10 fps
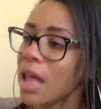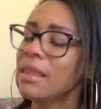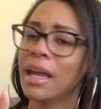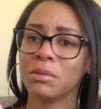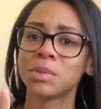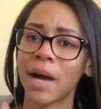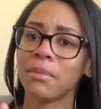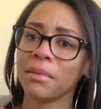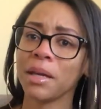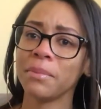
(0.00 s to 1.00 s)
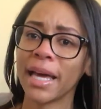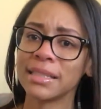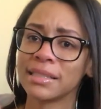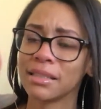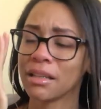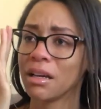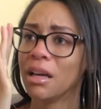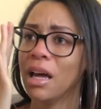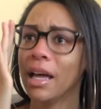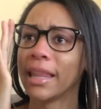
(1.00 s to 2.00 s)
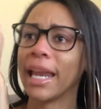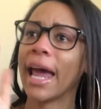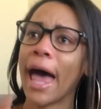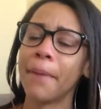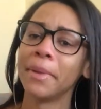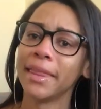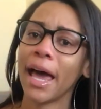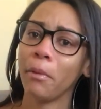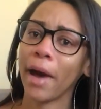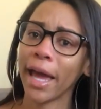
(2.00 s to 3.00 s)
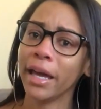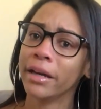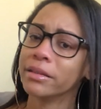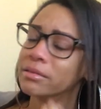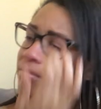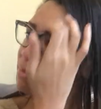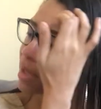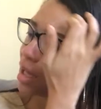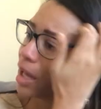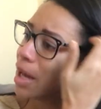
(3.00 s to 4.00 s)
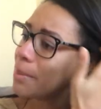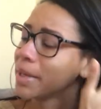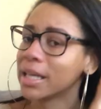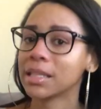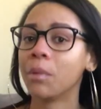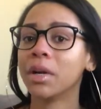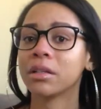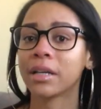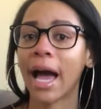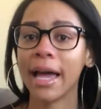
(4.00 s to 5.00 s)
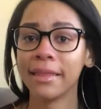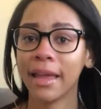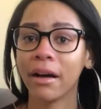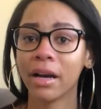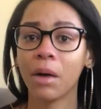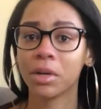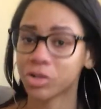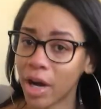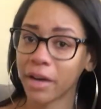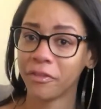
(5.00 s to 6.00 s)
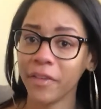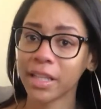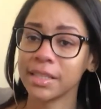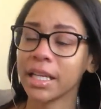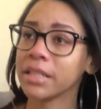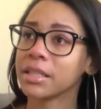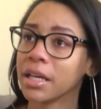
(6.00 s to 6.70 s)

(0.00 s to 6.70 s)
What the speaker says: that it was probably best that it happened that way. Because I would have gotten there and I would have tried to fix it.